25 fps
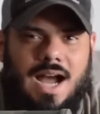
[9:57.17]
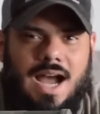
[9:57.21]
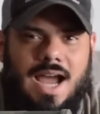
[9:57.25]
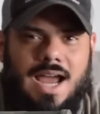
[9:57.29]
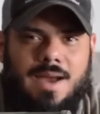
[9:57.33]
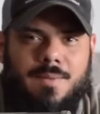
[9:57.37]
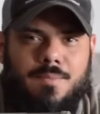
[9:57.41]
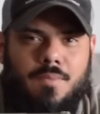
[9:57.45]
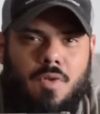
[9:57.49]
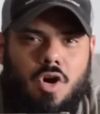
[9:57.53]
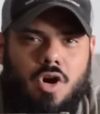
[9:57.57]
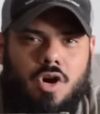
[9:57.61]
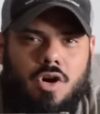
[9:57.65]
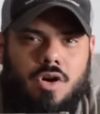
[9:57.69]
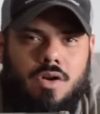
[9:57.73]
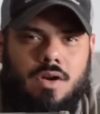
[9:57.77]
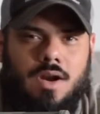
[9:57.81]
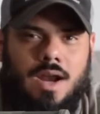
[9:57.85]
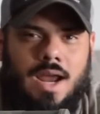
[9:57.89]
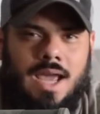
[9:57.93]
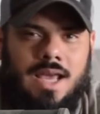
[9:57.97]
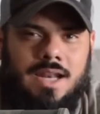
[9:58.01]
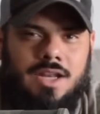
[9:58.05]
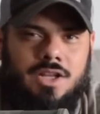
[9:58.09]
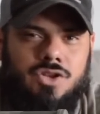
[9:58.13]
I M
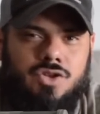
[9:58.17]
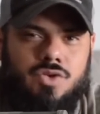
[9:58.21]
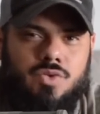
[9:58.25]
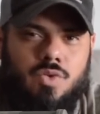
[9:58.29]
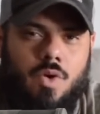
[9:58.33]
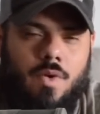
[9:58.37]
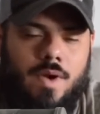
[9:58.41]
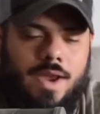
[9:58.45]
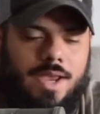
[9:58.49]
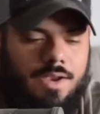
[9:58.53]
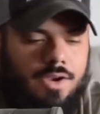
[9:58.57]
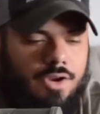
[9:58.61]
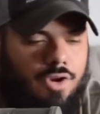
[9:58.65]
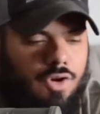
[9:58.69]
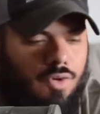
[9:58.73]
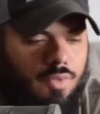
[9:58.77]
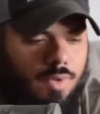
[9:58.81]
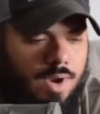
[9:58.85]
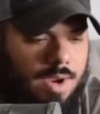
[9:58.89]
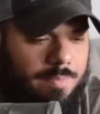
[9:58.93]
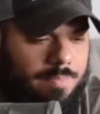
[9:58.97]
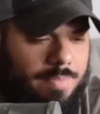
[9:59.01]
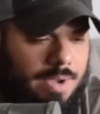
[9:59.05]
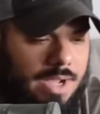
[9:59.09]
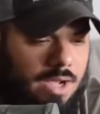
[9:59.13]
R eighty-two oh eight,
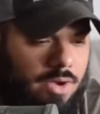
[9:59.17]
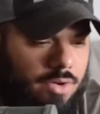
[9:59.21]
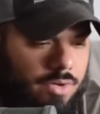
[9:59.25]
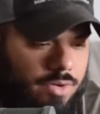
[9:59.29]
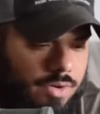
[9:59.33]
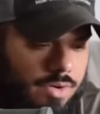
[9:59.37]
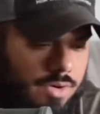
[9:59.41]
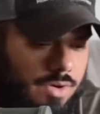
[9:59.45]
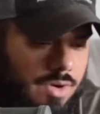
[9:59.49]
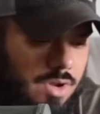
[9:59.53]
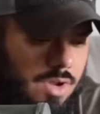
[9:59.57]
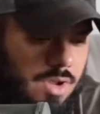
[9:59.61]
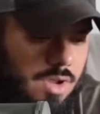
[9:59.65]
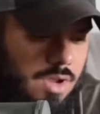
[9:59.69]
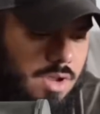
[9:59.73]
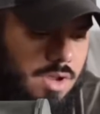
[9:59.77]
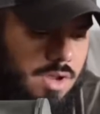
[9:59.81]
great powder,